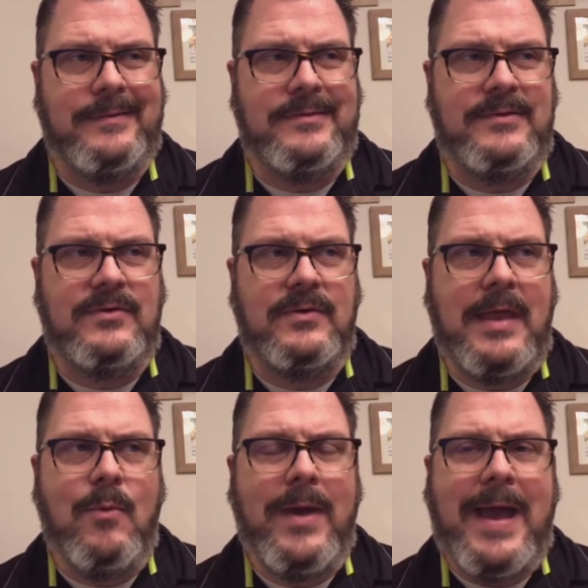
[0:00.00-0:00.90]
so
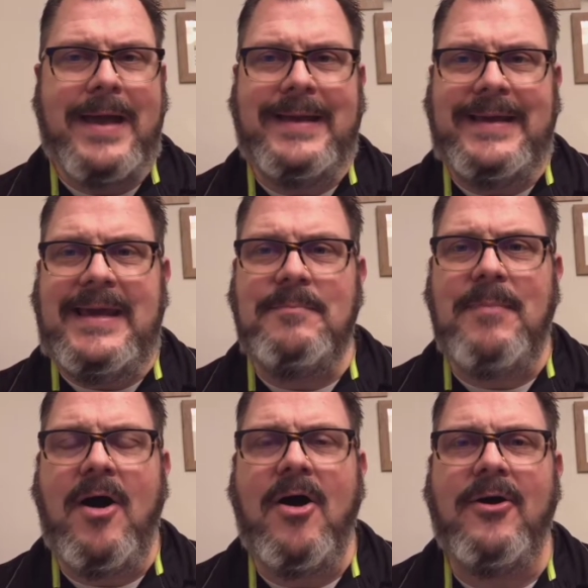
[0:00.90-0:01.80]
that way I could keep my
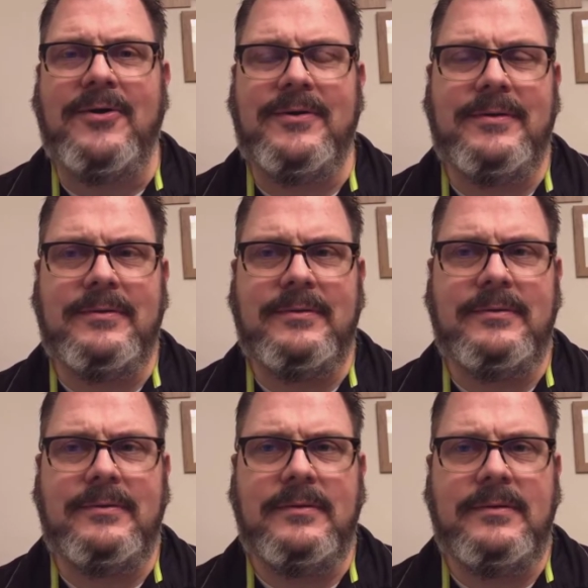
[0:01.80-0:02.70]
heart.
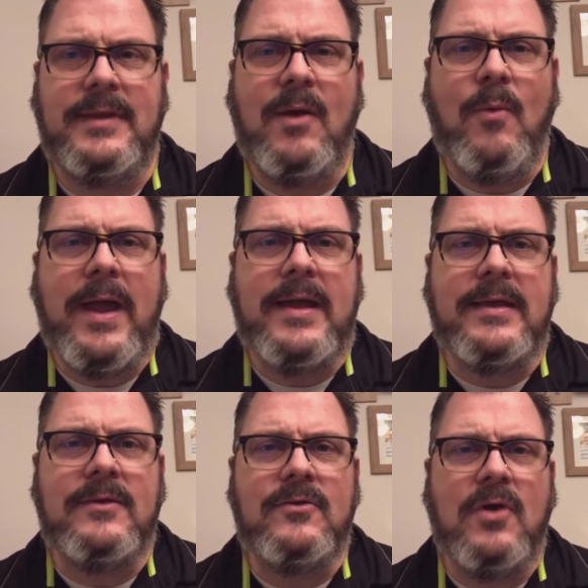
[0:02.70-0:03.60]
That way I
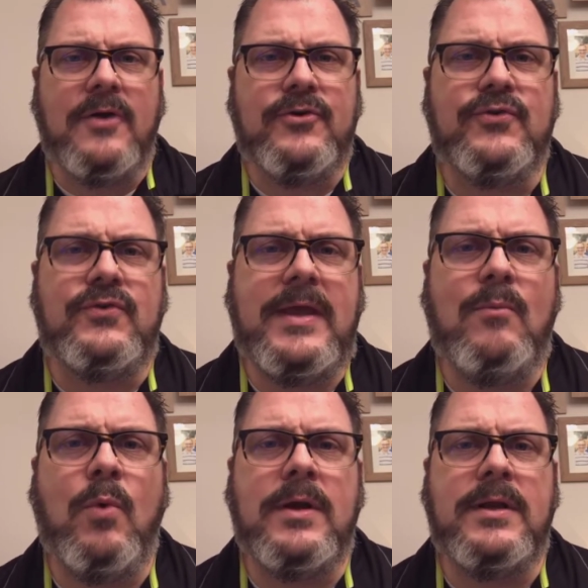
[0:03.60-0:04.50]
could
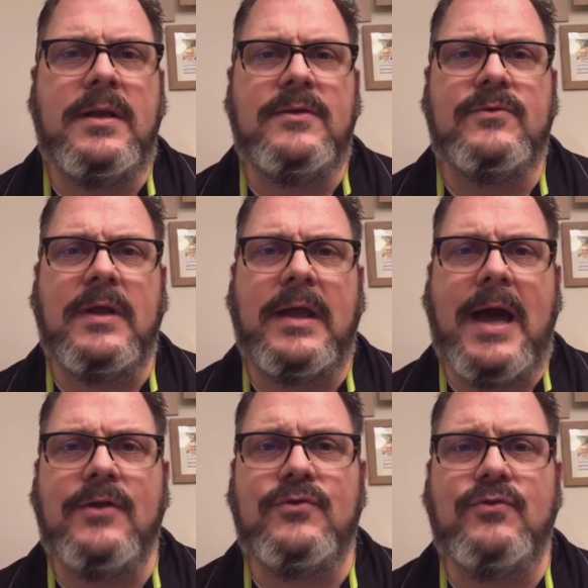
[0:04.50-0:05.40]
understand what it is that
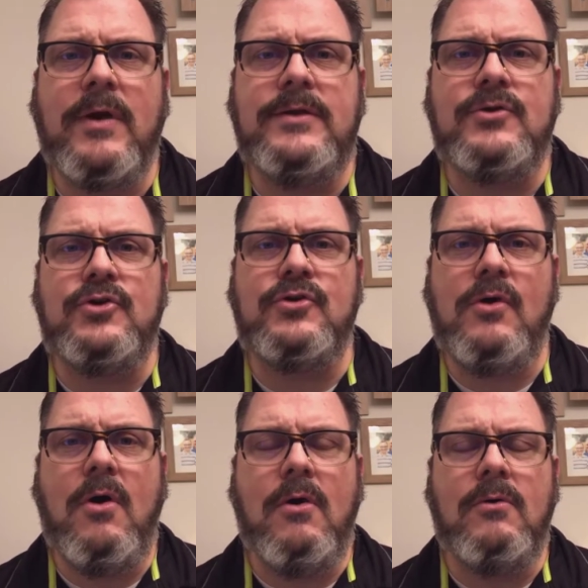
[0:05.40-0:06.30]
God is trying to
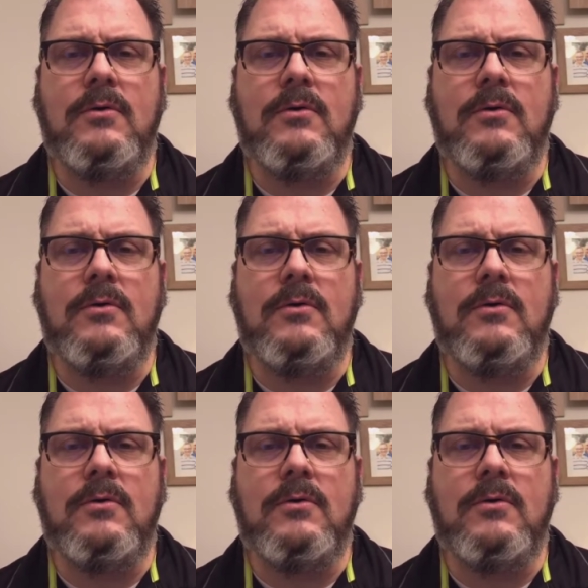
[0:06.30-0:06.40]
show